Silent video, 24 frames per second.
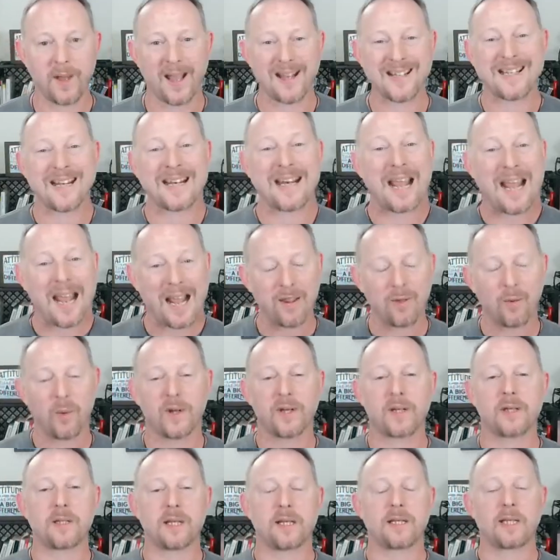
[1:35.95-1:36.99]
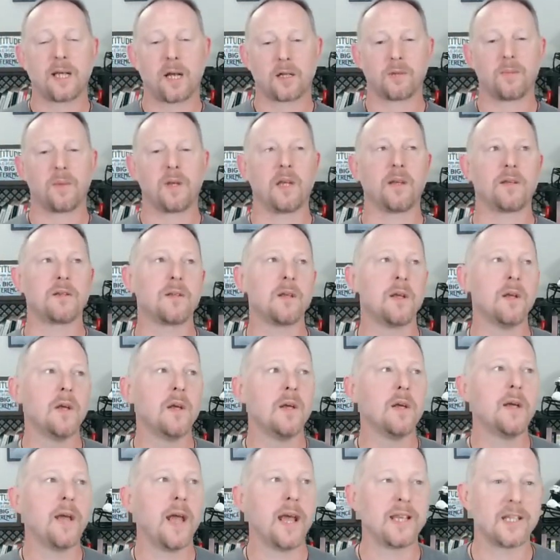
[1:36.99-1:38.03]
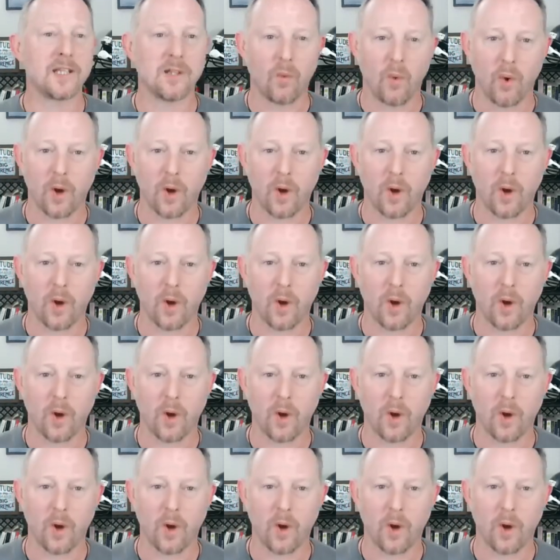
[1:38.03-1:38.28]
And today, the one that sticks out to me is the